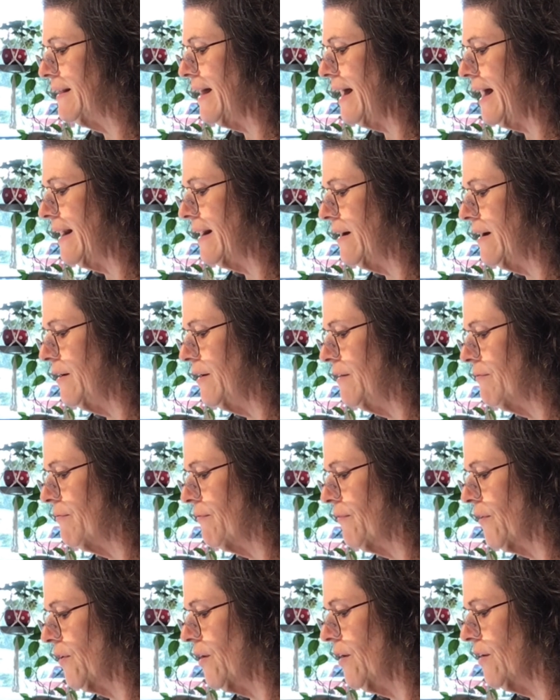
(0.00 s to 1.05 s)
that up
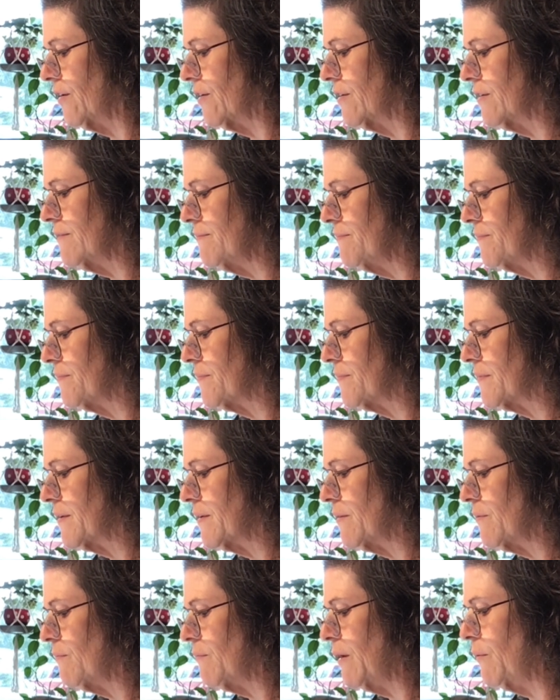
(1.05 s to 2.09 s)
for her
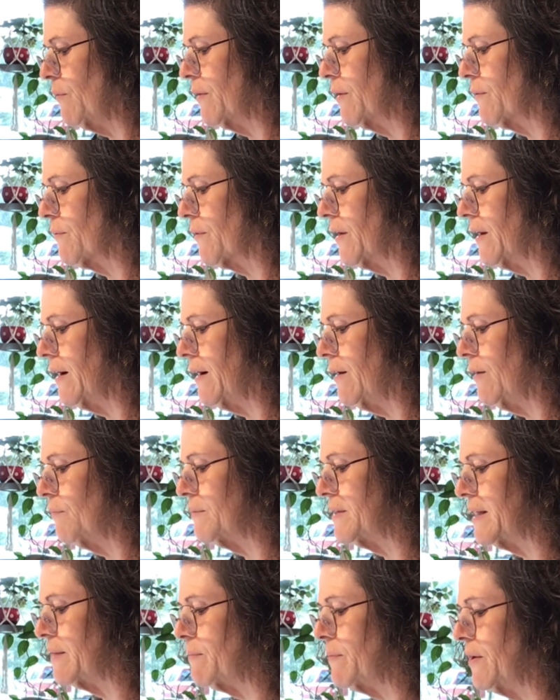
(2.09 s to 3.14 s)
while we were at Home
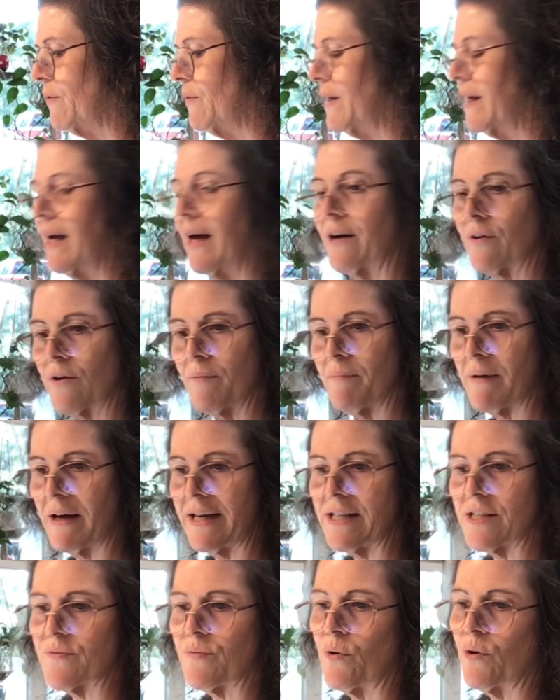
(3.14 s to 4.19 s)
Depot and got her a
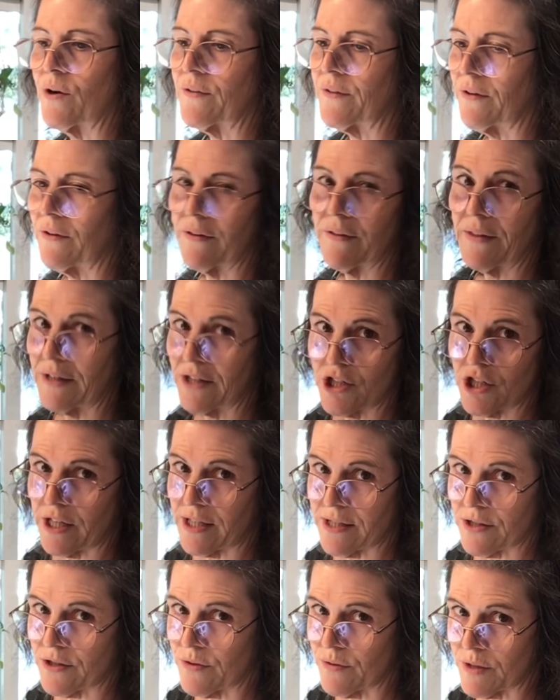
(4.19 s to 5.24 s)
base for it. The only thing she has
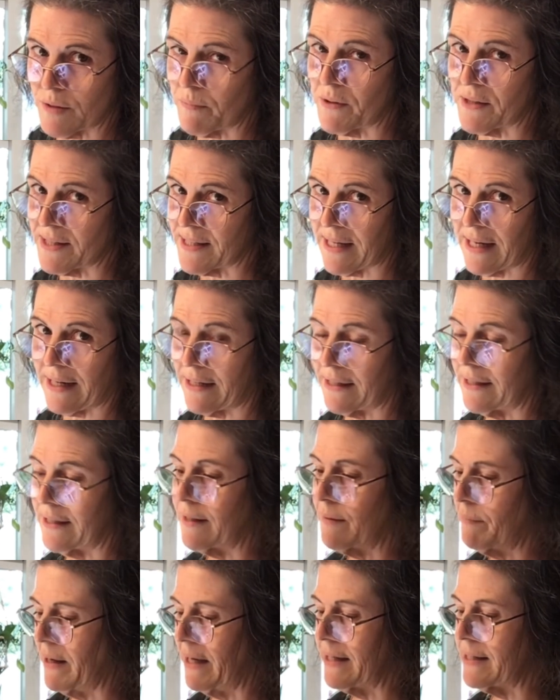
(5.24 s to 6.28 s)
to do is put sand in the
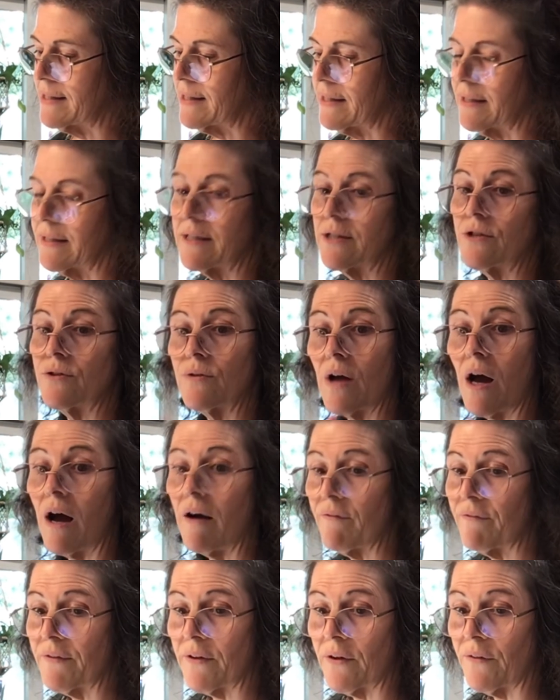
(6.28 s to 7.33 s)
base, and do
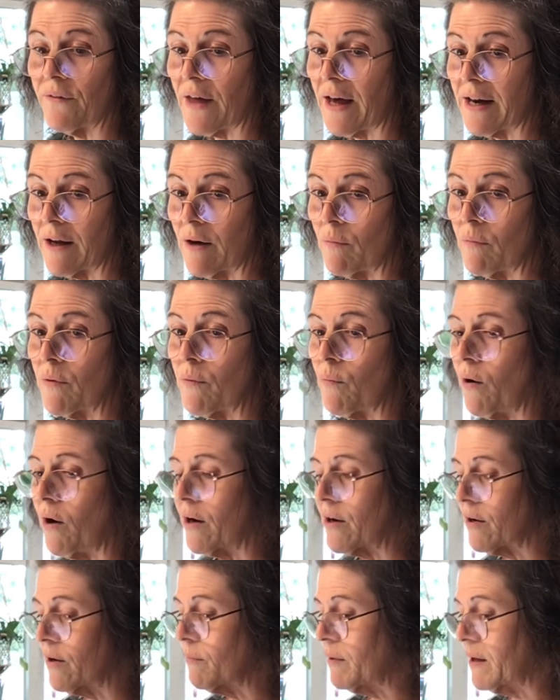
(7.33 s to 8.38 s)
not fill that up with
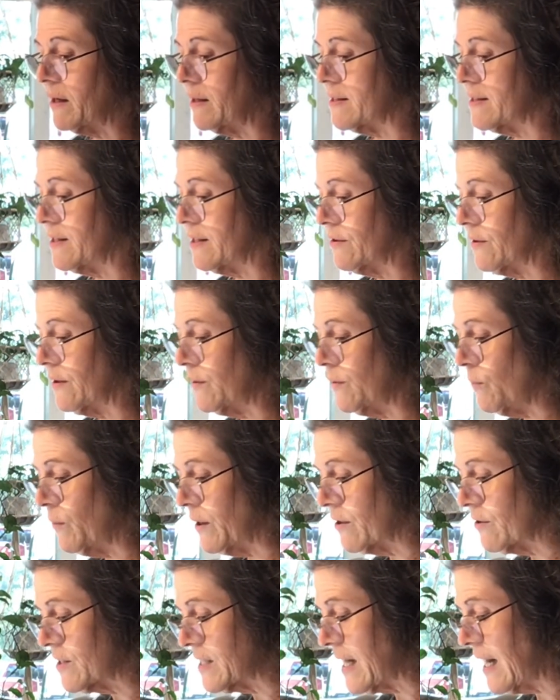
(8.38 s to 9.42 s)
water because during the
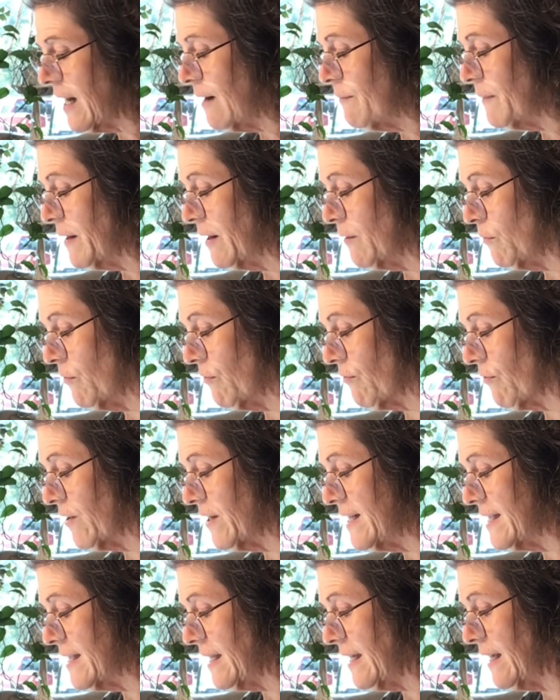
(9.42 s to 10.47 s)
winter time it will
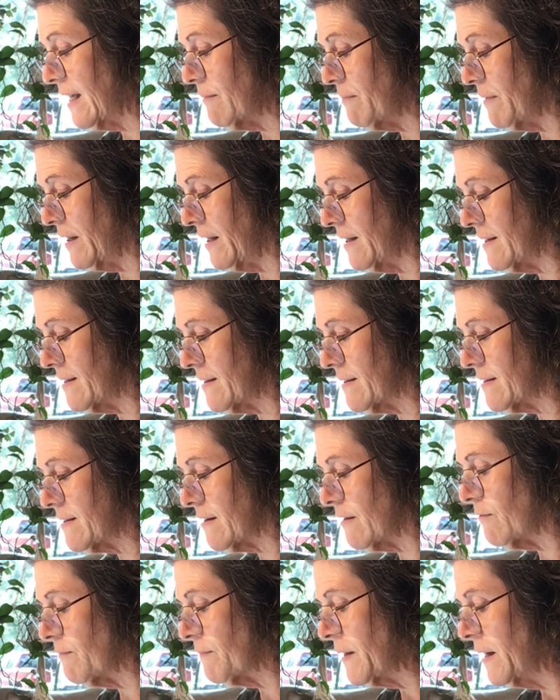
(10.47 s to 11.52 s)
freeze and bust. So
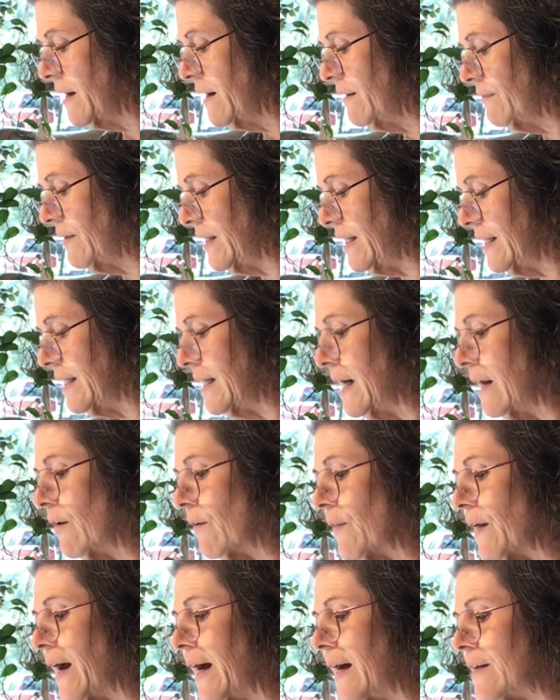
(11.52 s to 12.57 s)
if you didn't know
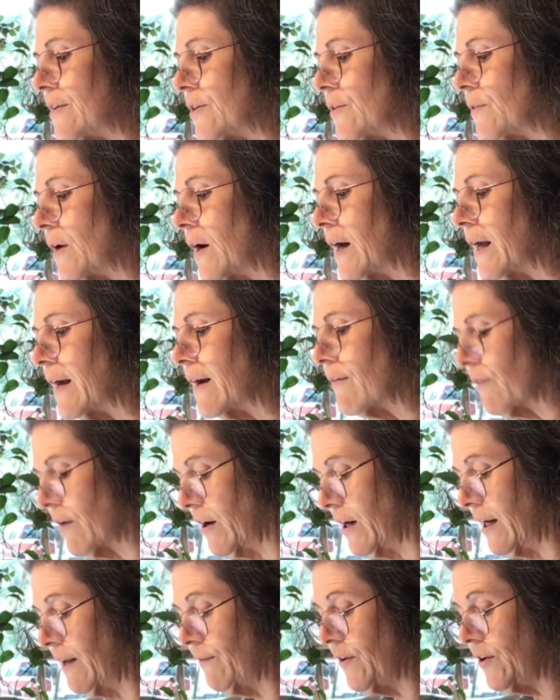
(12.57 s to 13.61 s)
that, do not ever,
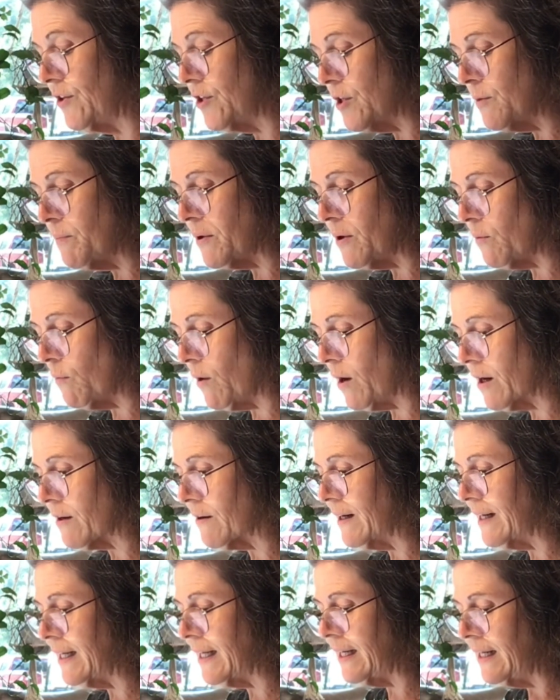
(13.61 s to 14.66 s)
and if you do put water
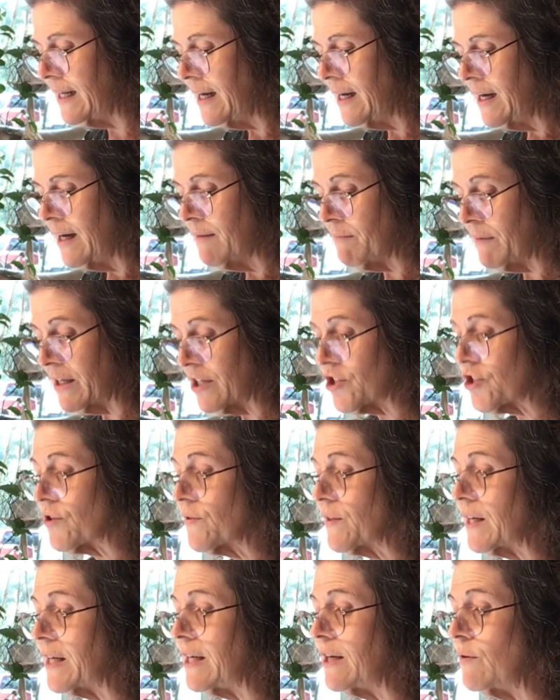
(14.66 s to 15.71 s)
in it, make sure
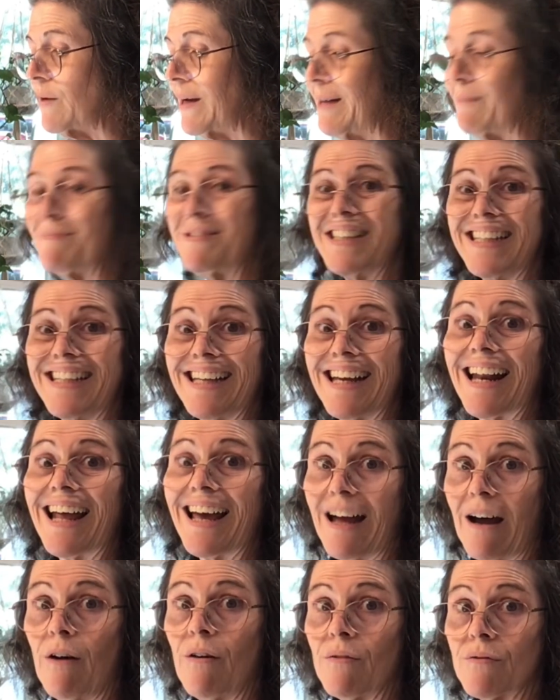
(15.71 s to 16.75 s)
that you empty it
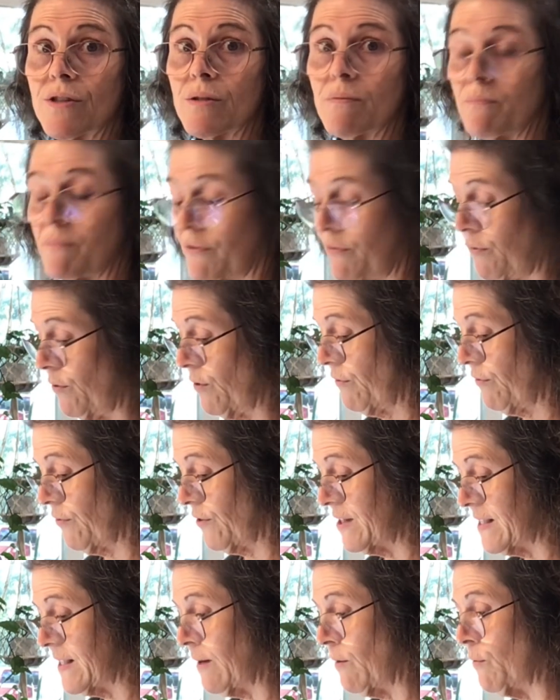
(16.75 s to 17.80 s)
out before
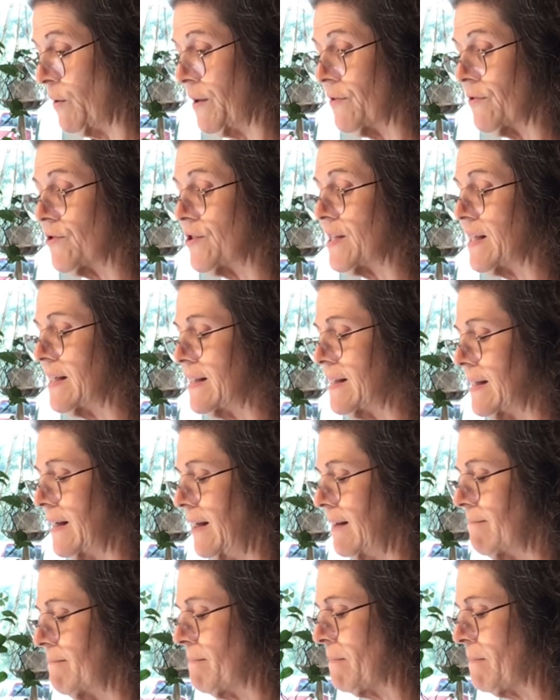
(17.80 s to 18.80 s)
freezing weather sets in.